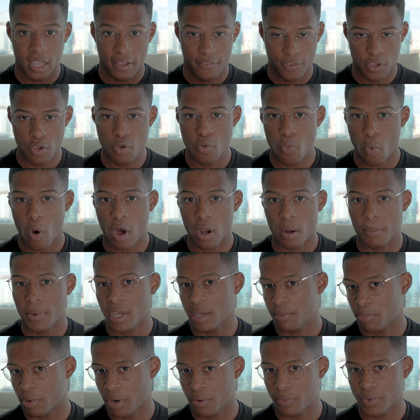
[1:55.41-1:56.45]
if you wanna be
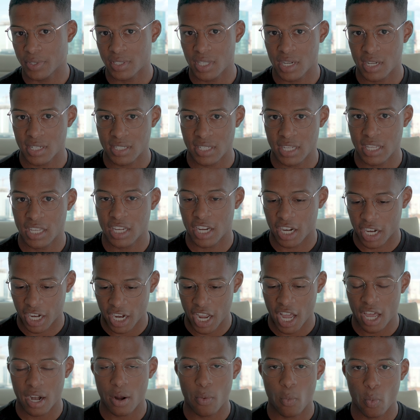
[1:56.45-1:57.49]
in Brentwood, Tennessee, you're
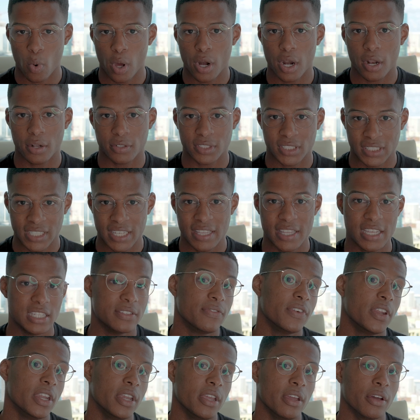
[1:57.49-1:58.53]
gonna wanna see these
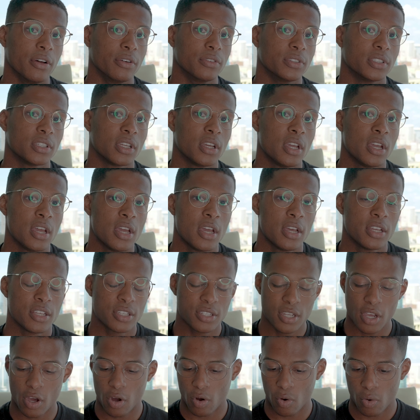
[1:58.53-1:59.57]
videos.
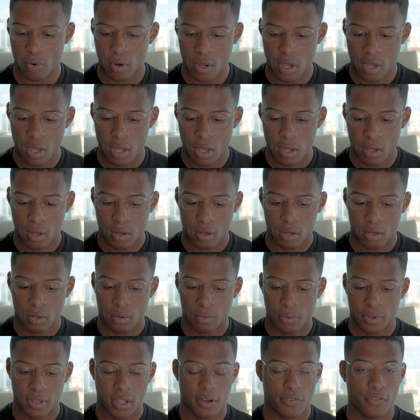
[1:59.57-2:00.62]
So
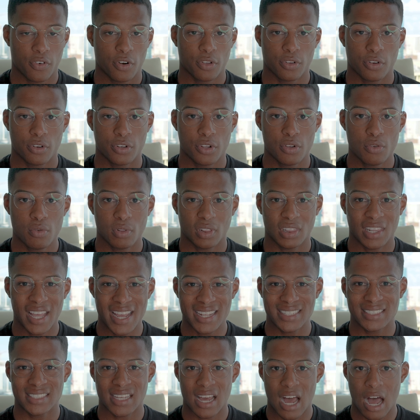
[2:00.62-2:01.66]
without further ado,
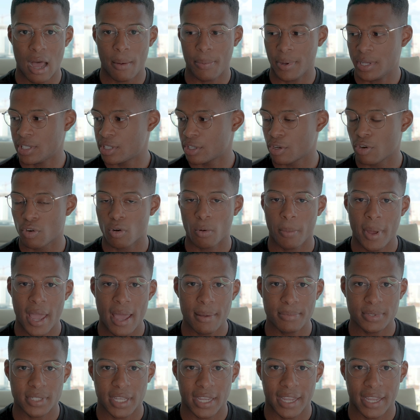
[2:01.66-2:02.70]
let's hop into Google Maps